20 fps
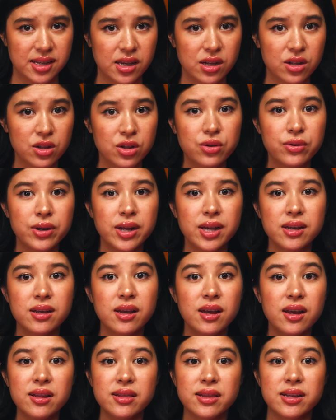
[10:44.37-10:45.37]
including
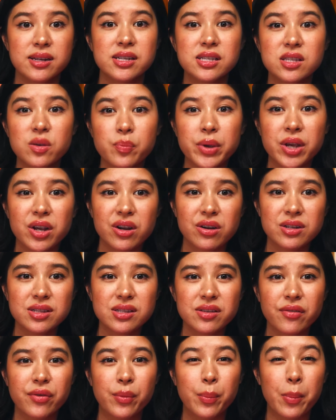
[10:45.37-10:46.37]
the
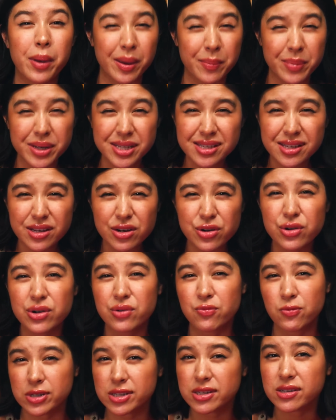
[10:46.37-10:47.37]
disappearance of a babysitter
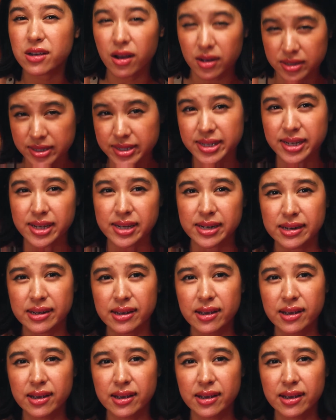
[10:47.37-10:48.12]
in Wisconsin.